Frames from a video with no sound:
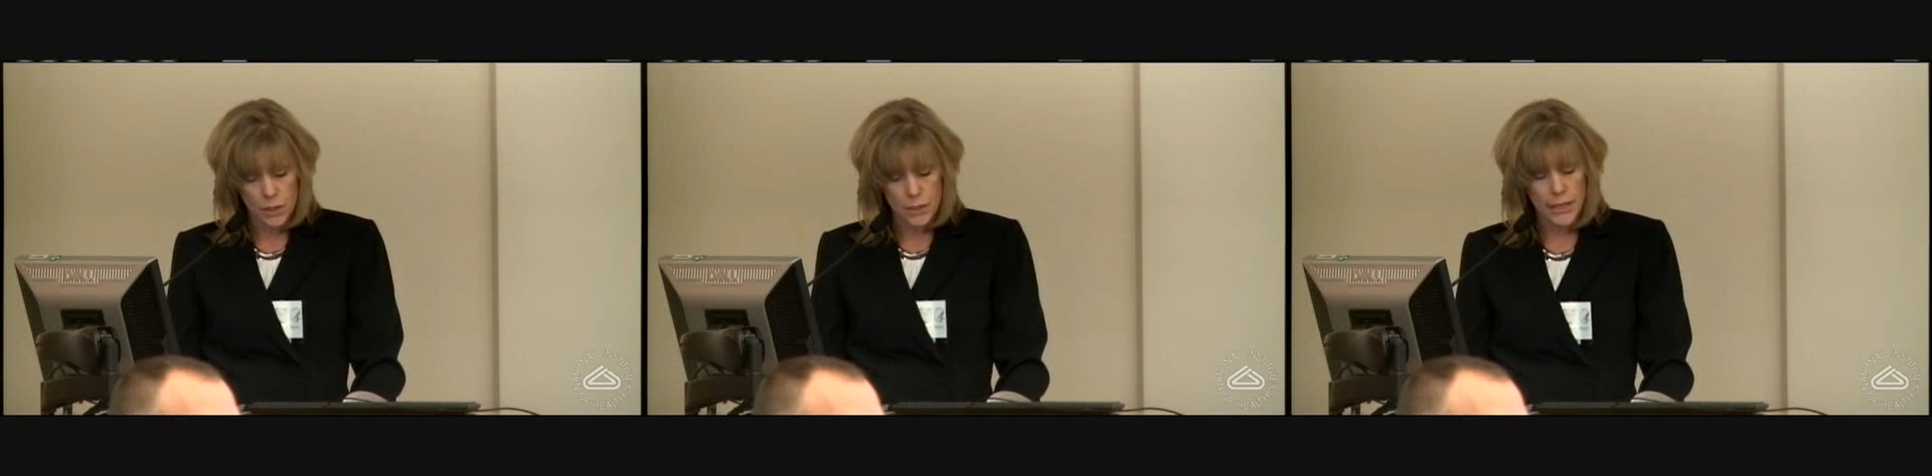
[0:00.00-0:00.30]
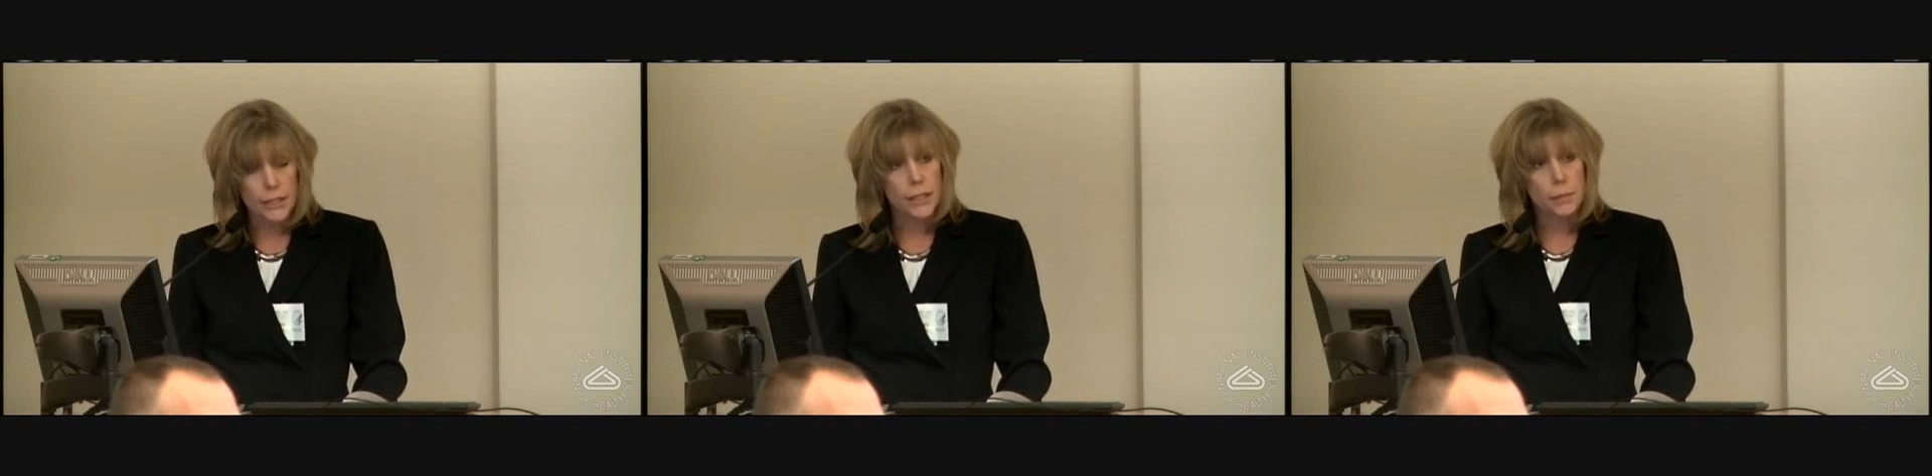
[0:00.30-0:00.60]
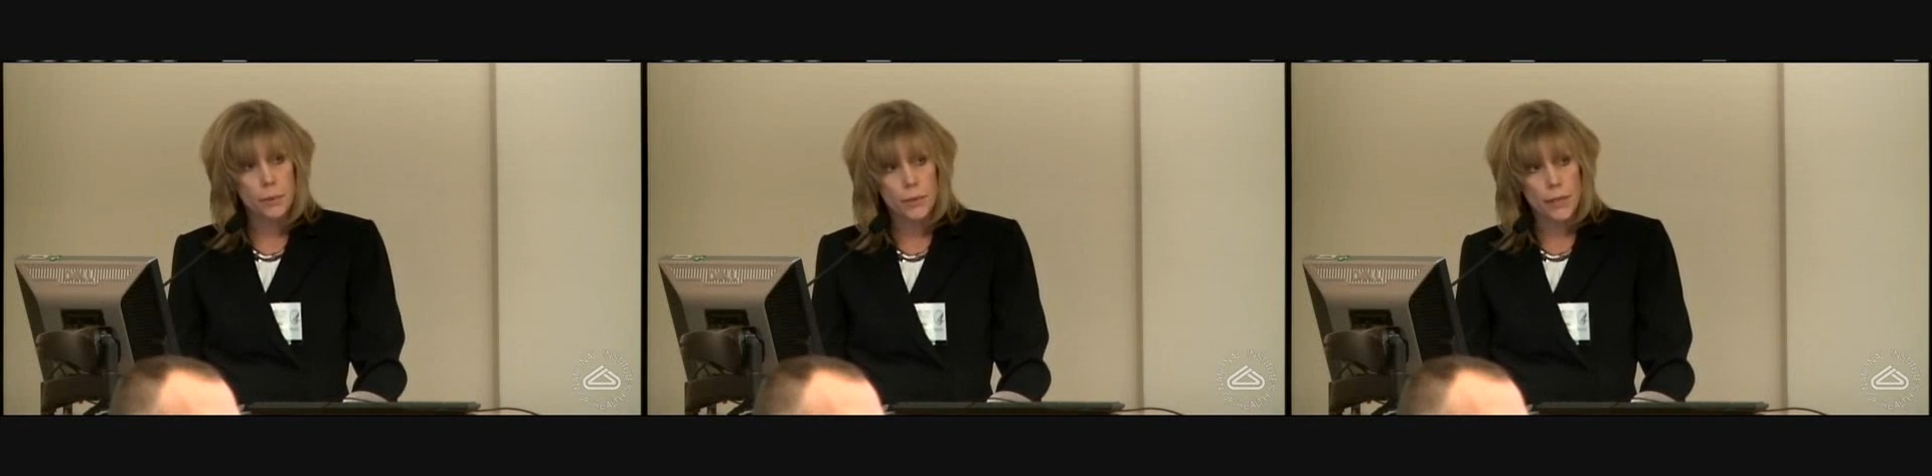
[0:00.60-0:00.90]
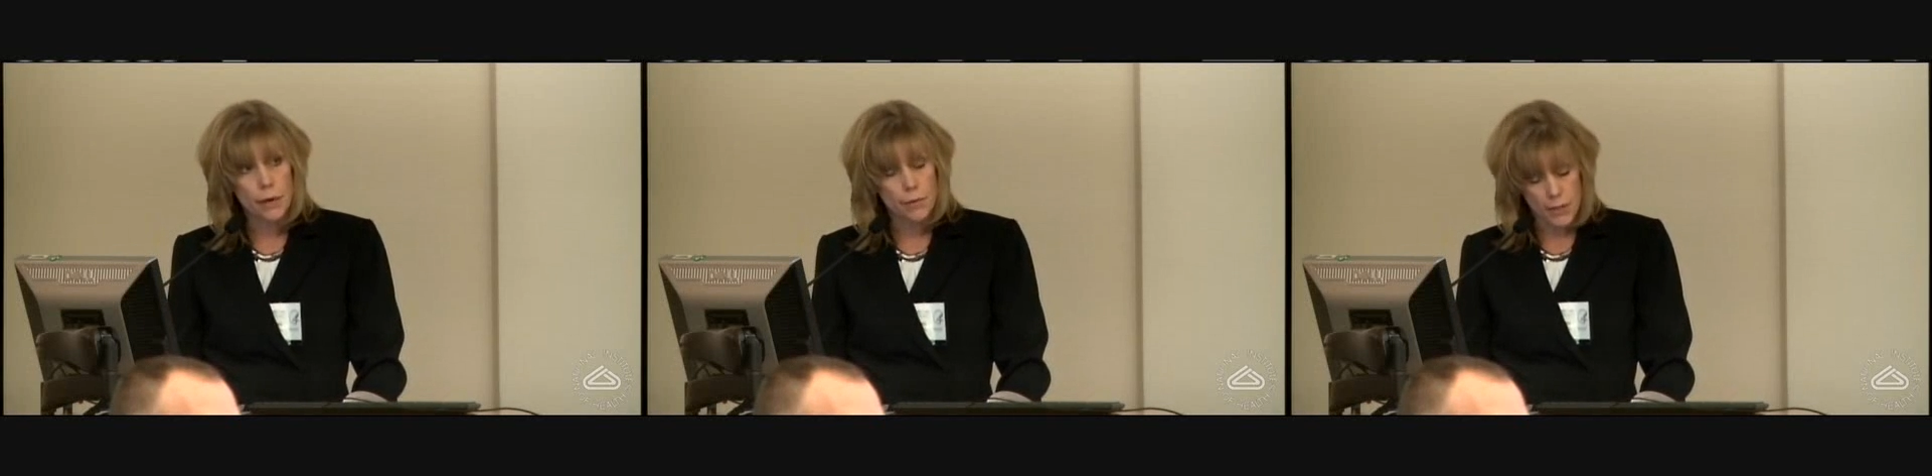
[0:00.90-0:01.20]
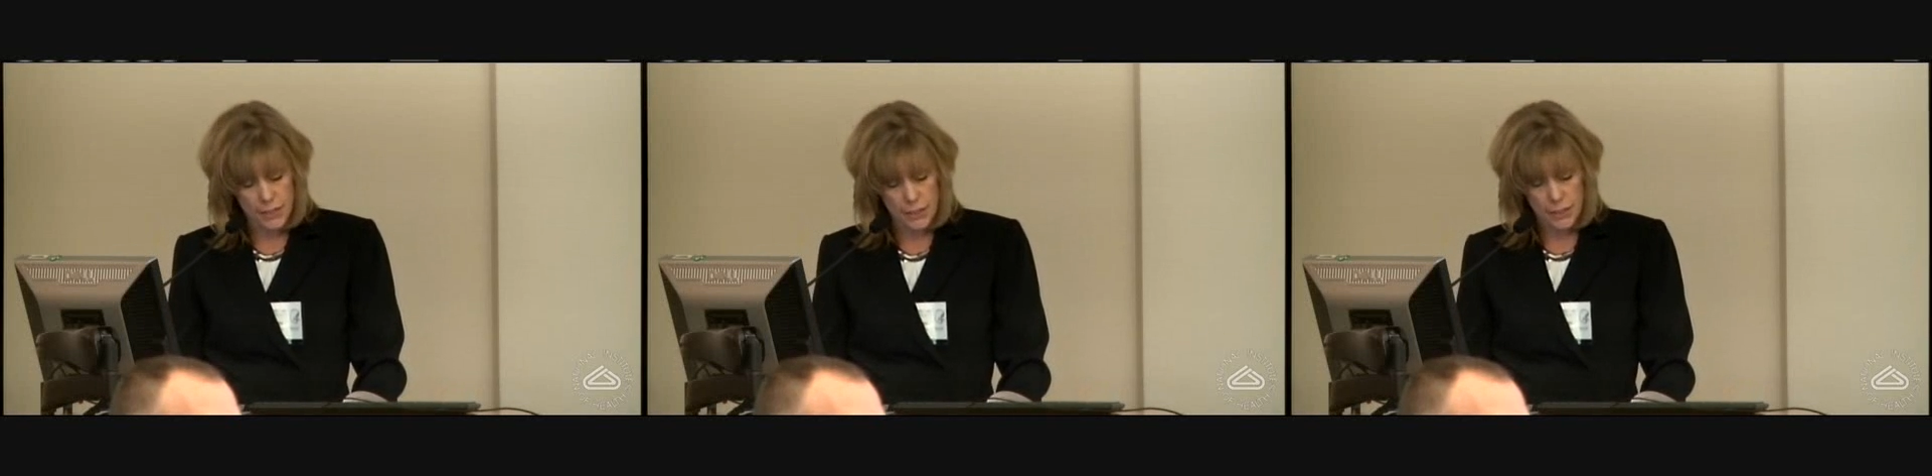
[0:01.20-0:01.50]
60% of
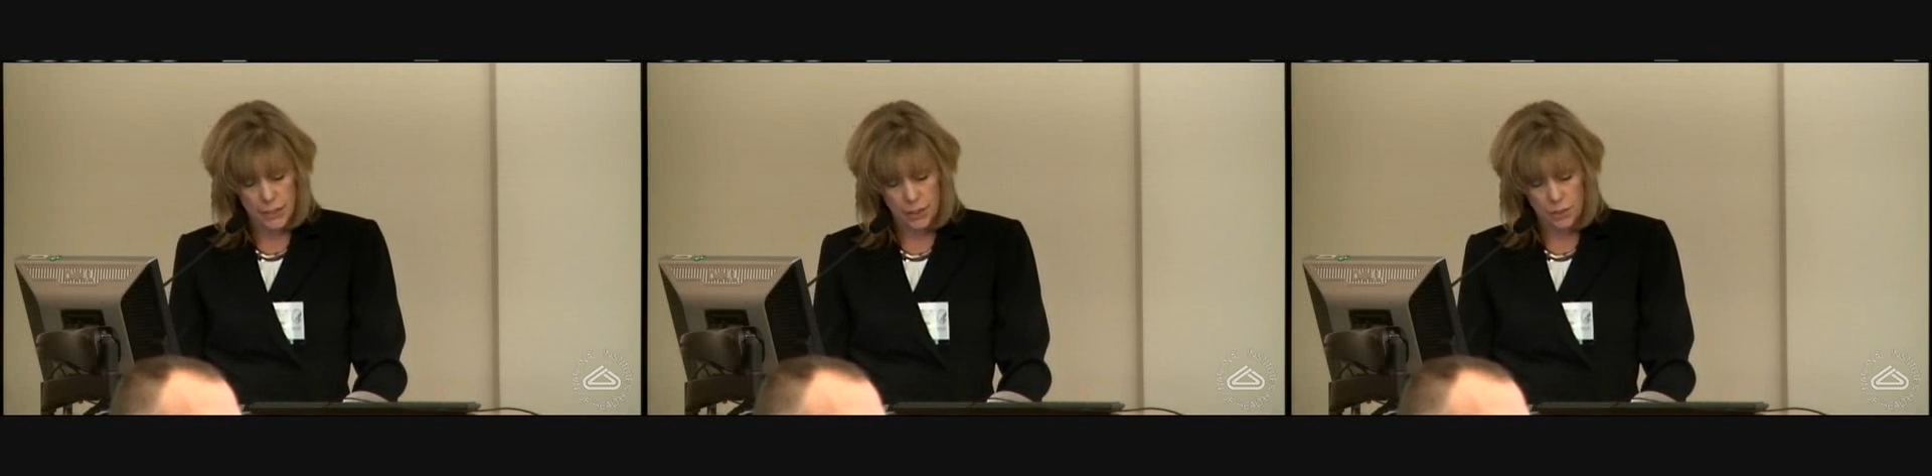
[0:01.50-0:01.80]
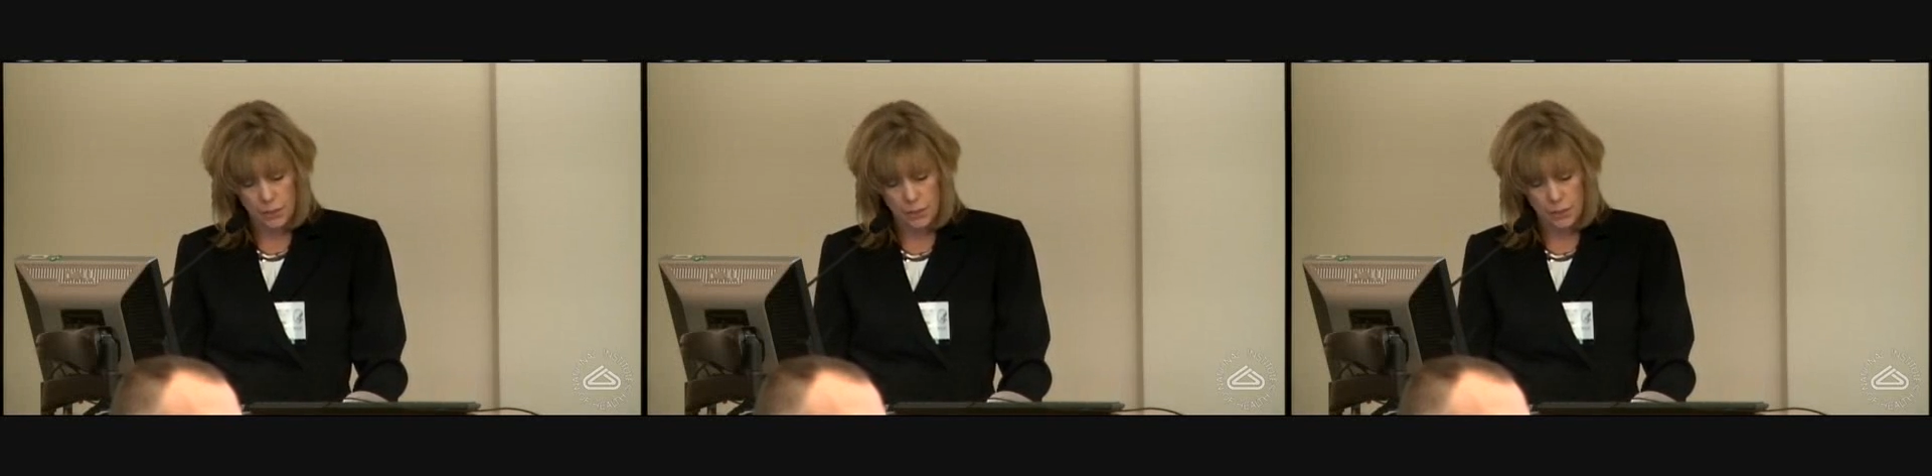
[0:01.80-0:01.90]
autistic